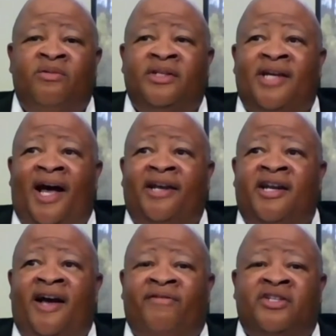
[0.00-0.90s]
was I
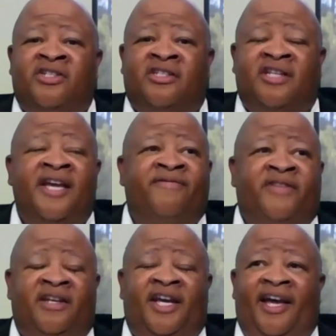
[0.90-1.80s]
didn't have a
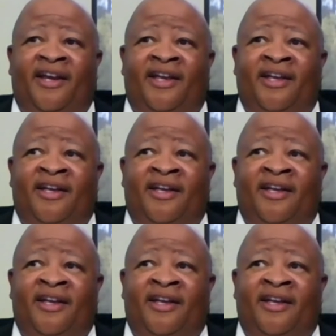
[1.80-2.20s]
safety net.